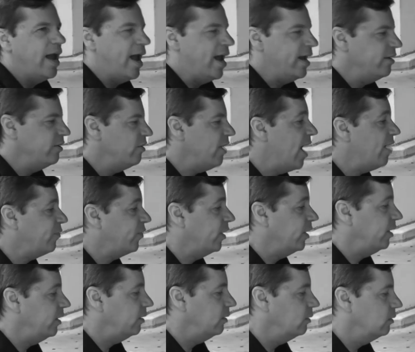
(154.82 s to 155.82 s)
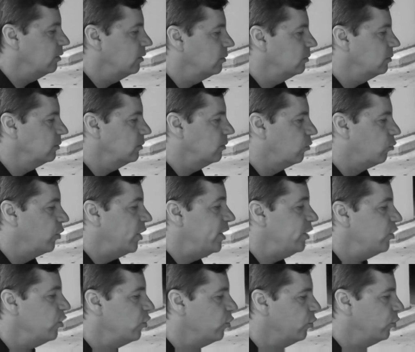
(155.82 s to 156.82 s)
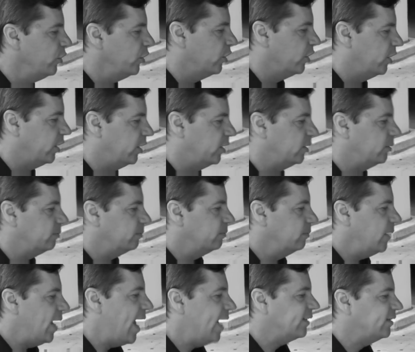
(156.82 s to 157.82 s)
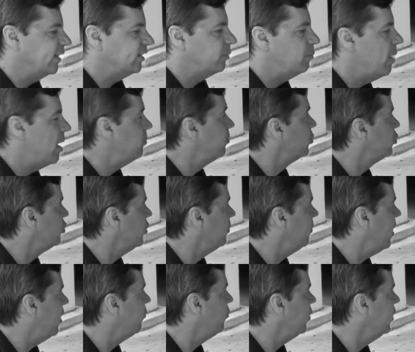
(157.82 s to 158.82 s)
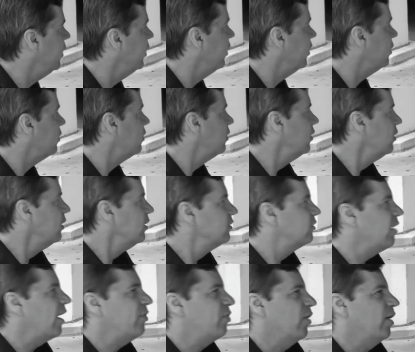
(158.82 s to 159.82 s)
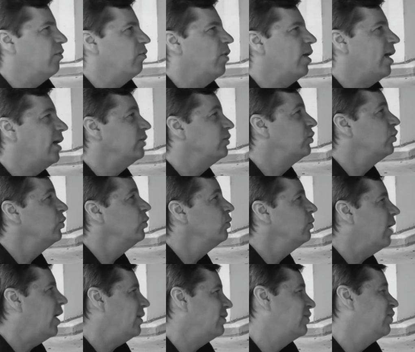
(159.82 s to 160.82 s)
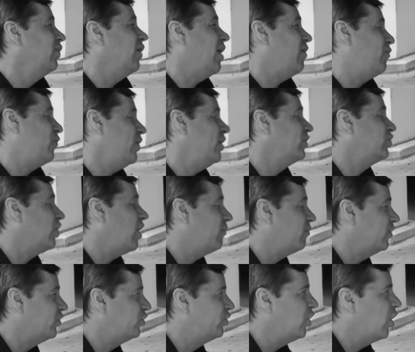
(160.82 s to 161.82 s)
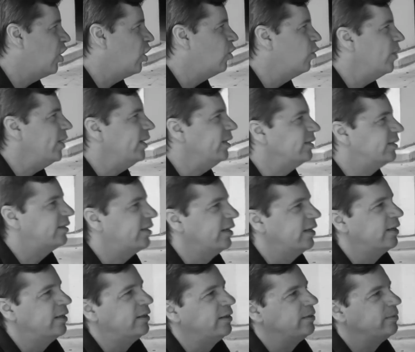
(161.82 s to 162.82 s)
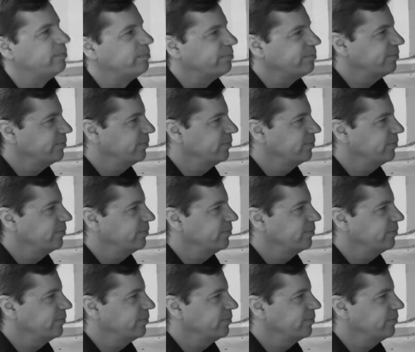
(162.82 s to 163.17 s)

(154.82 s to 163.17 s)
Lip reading: And you have to renew your access membership every year. So I thought, well, I'll finish off the show until